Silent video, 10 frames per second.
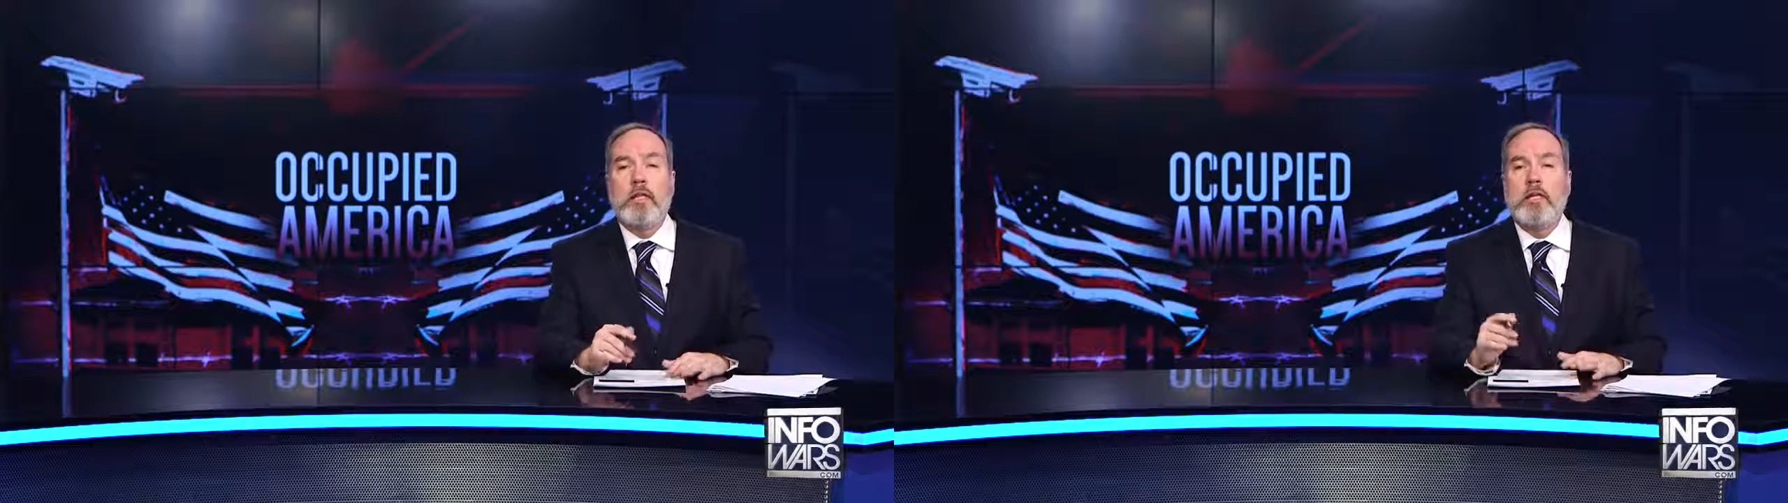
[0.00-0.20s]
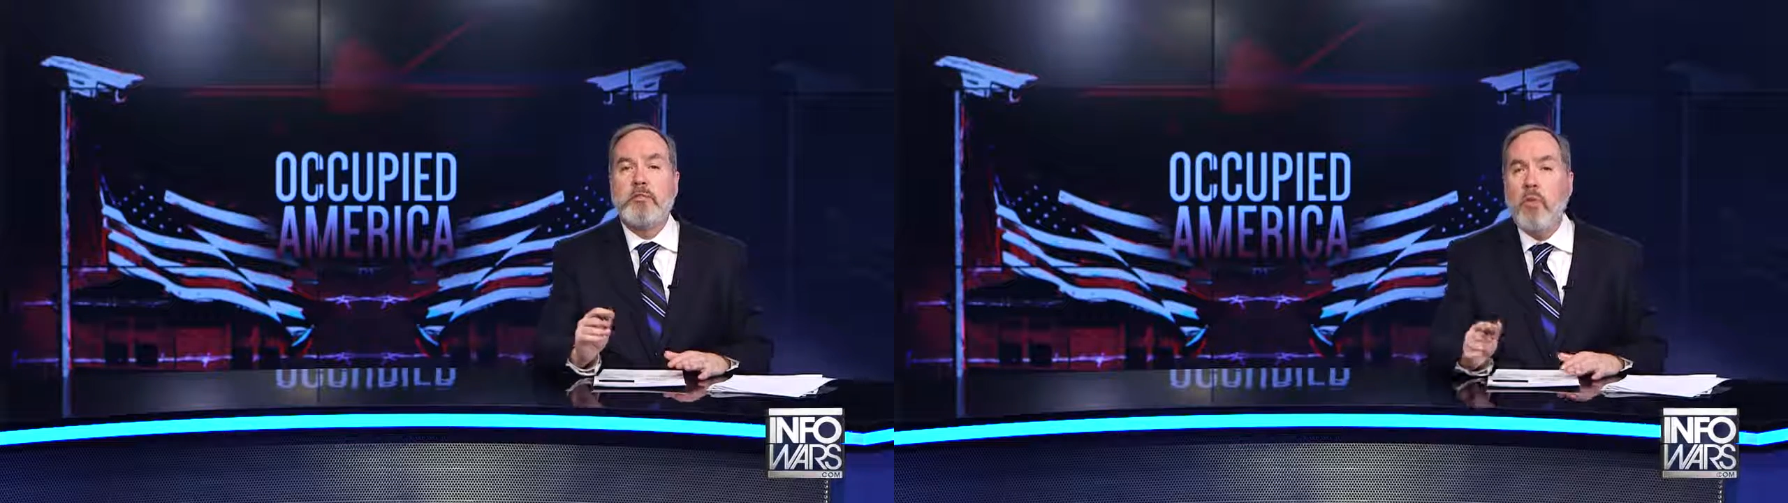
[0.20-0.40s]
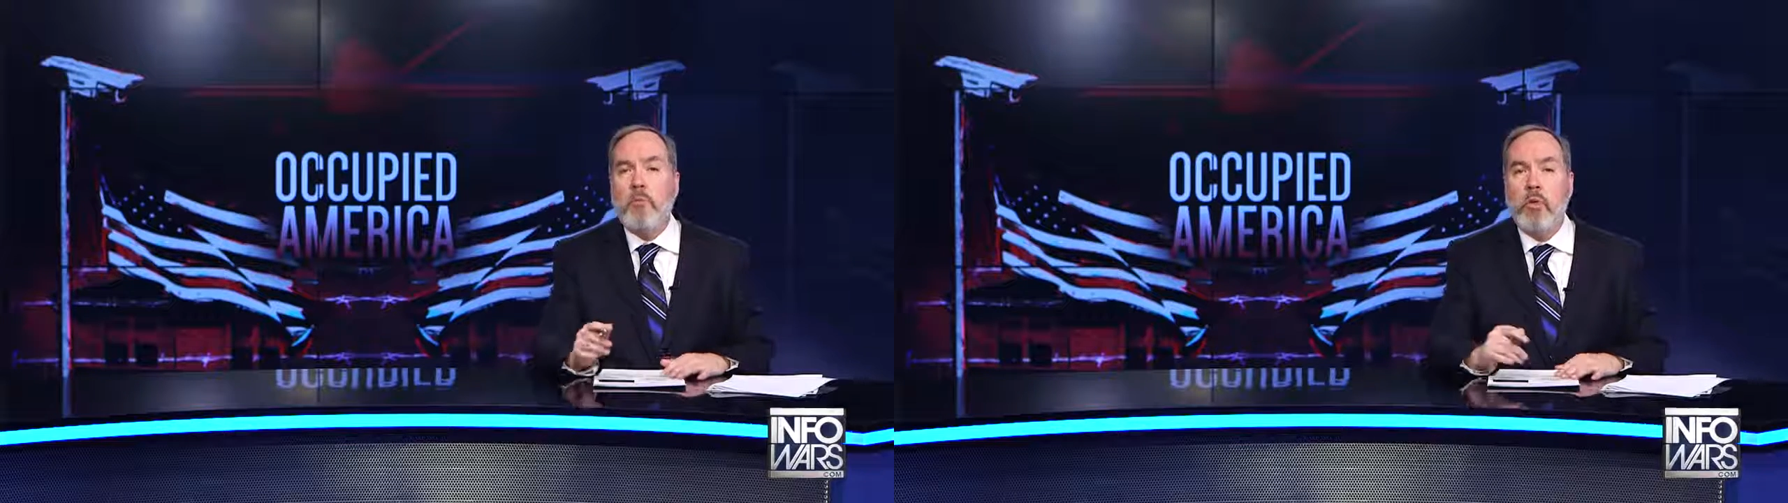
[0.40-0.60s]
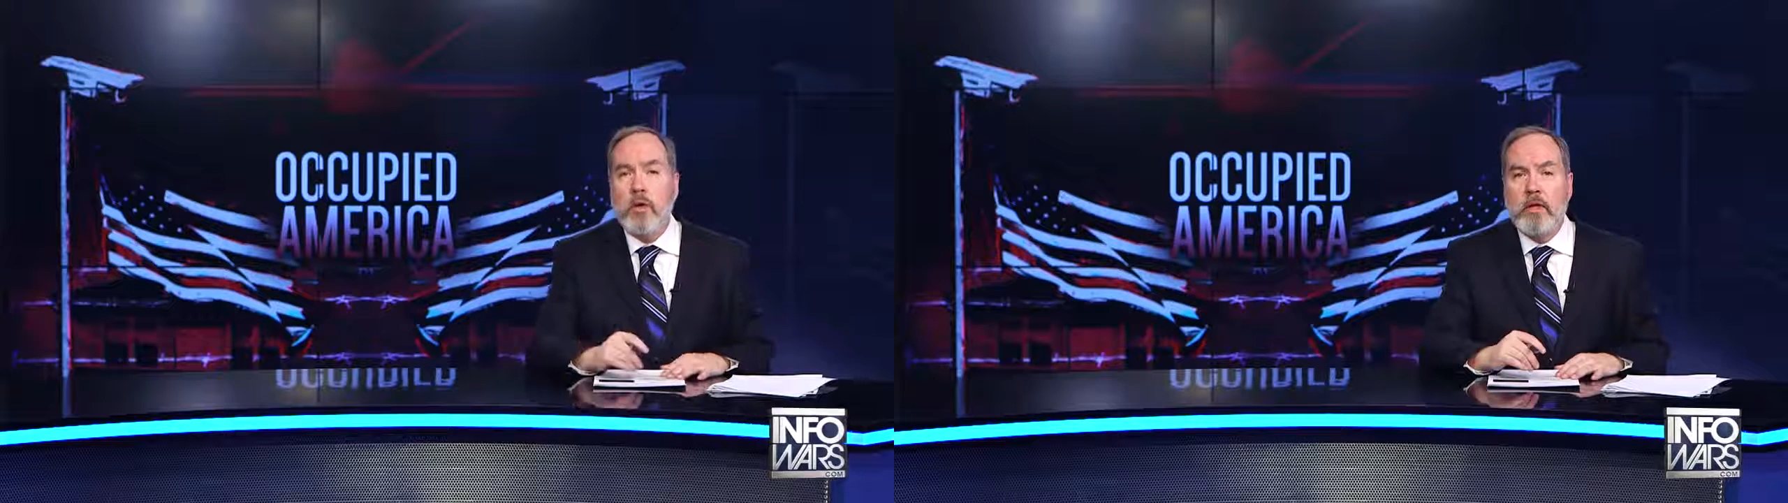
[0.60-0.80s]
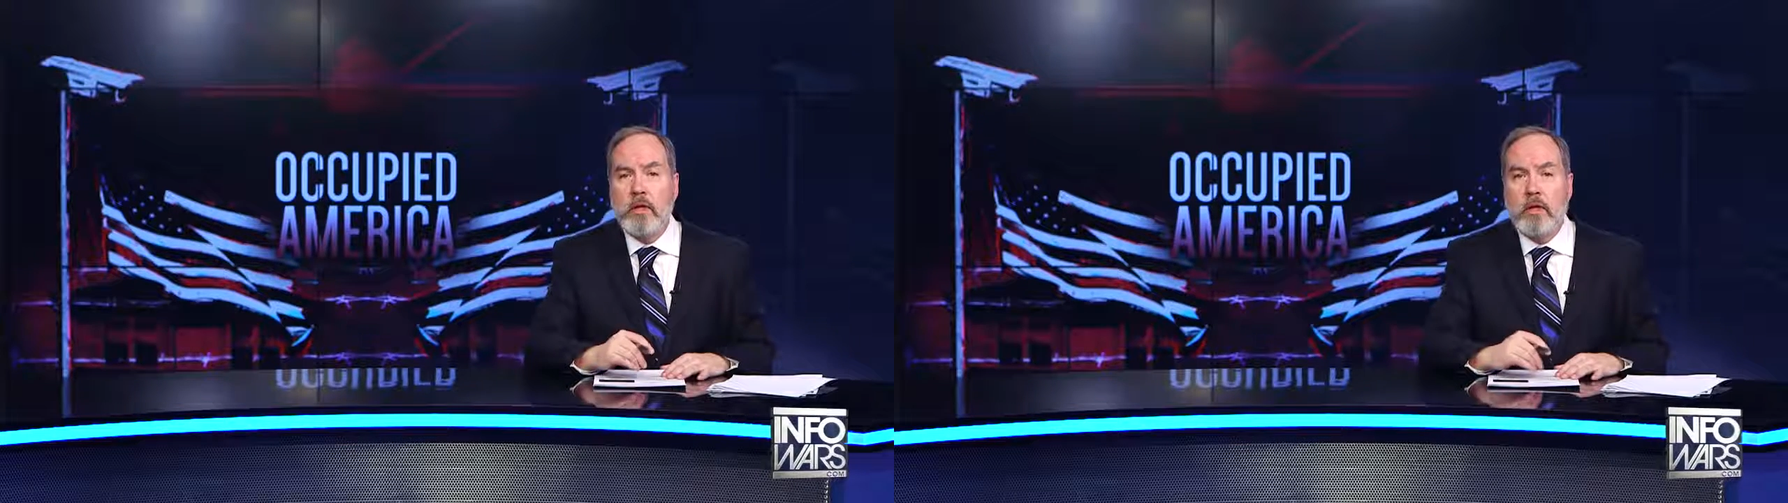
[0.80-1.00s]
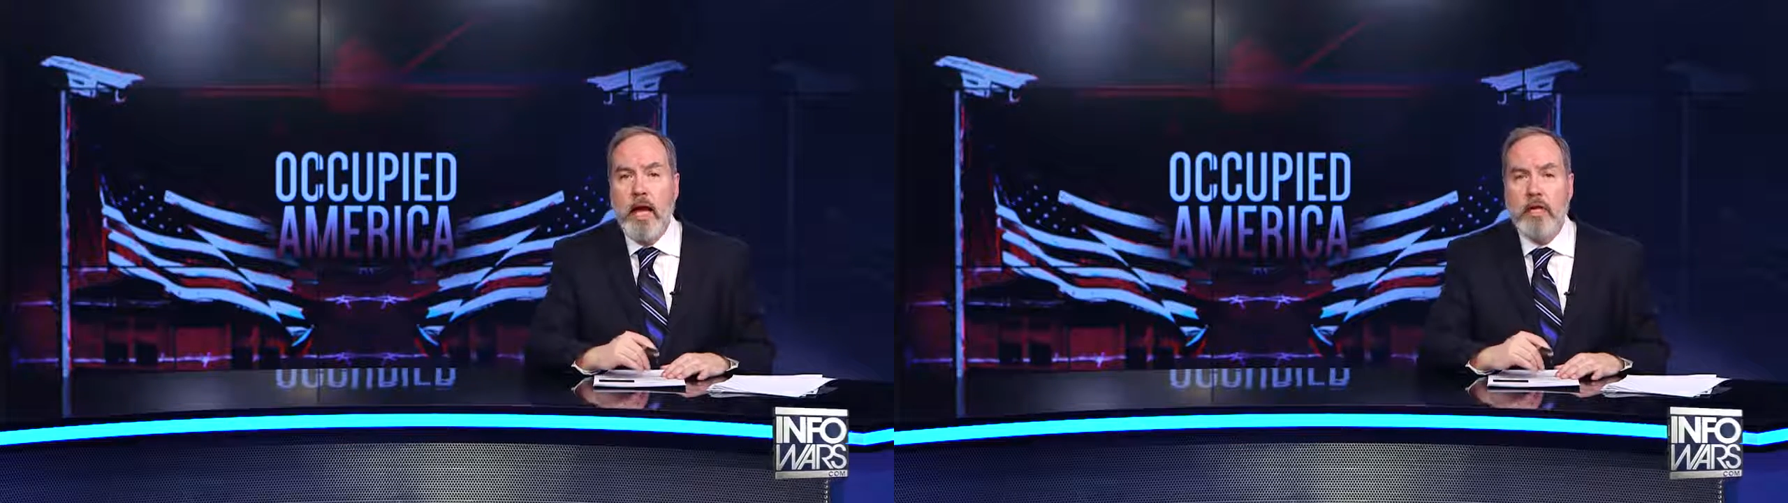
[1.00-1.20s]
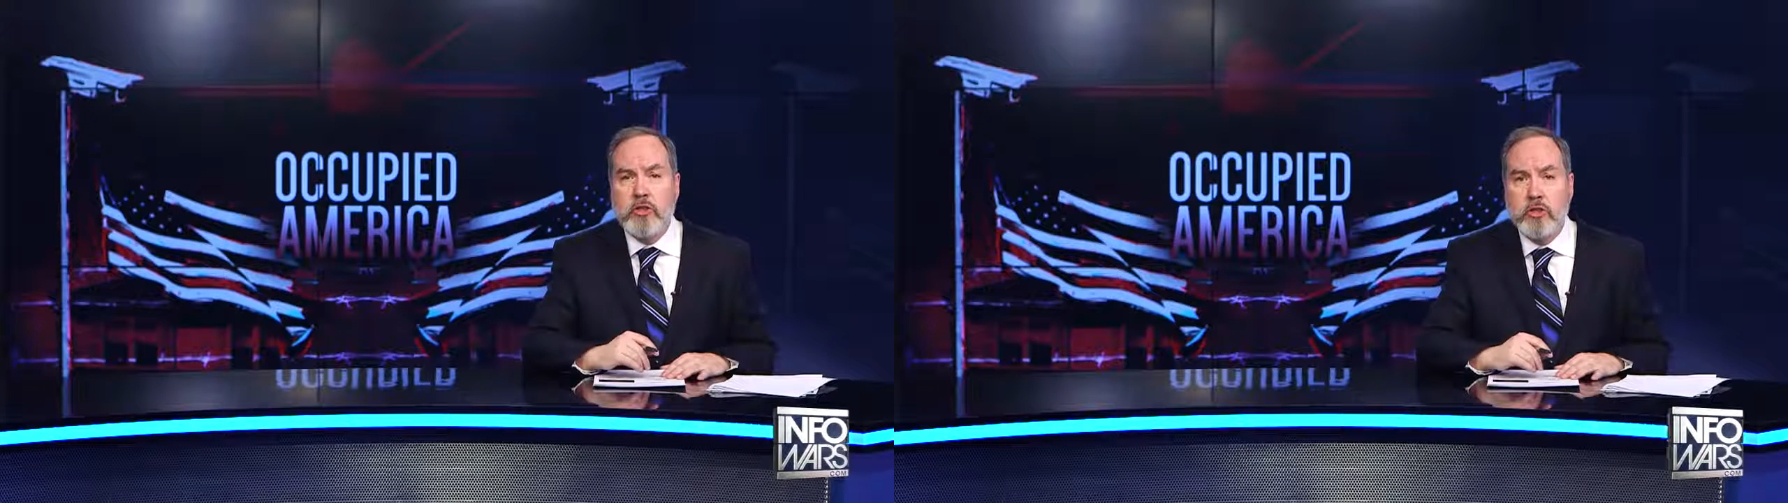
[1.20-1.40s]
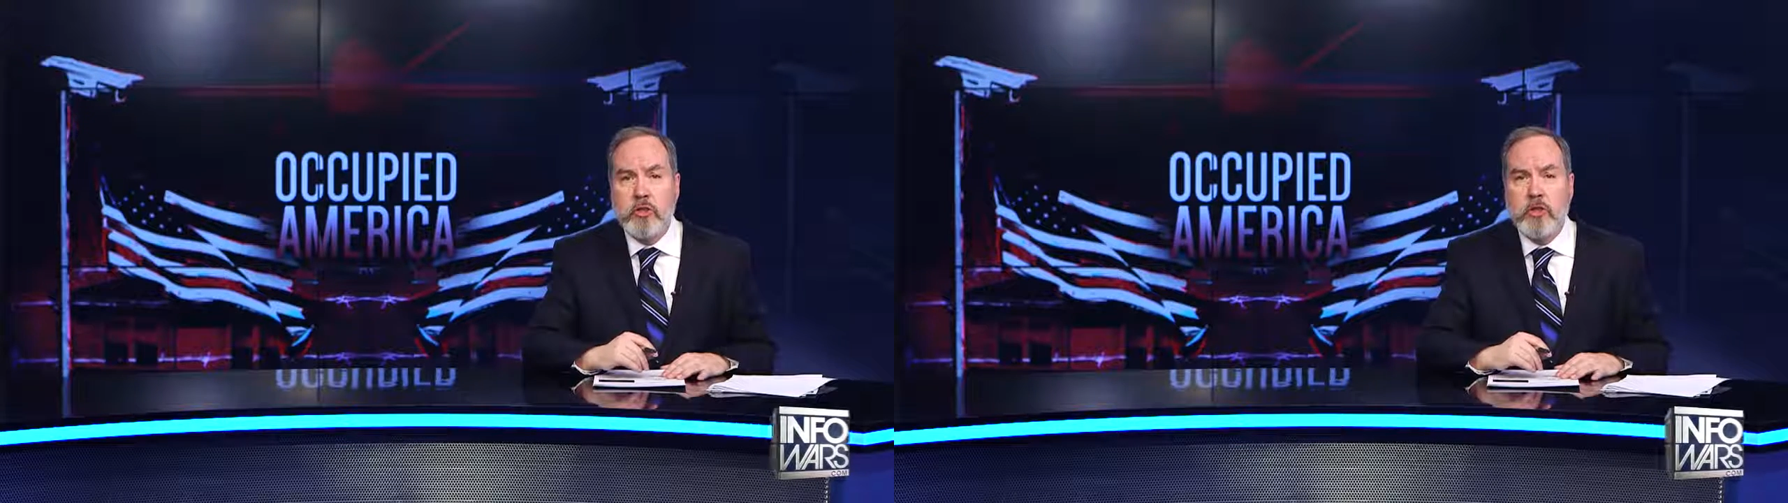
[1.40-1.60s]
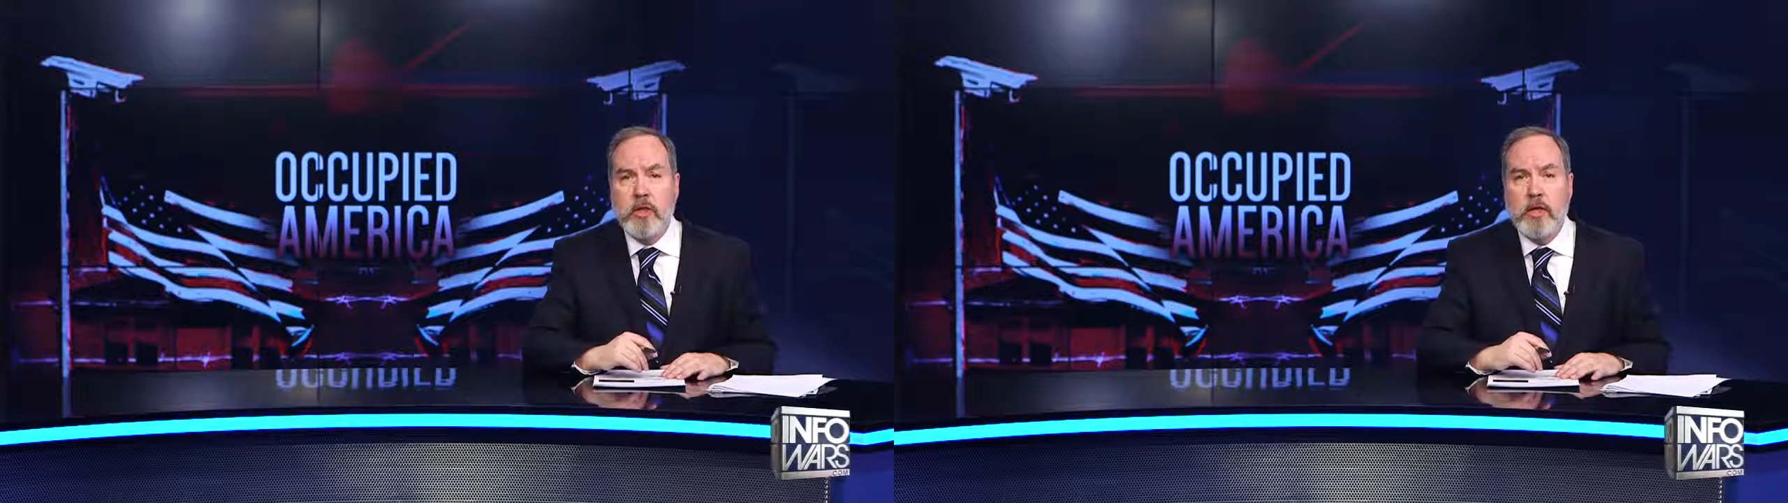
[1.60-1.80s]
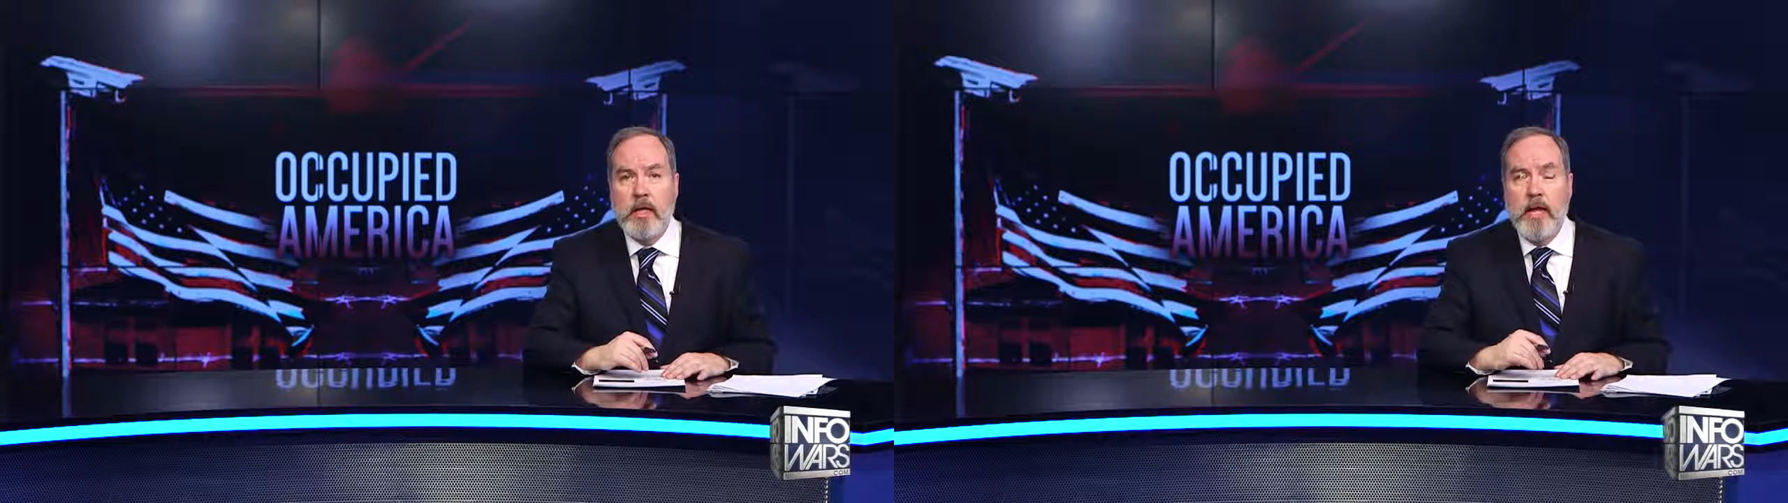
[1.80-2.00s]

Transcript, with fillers: that is more important than the Constitution,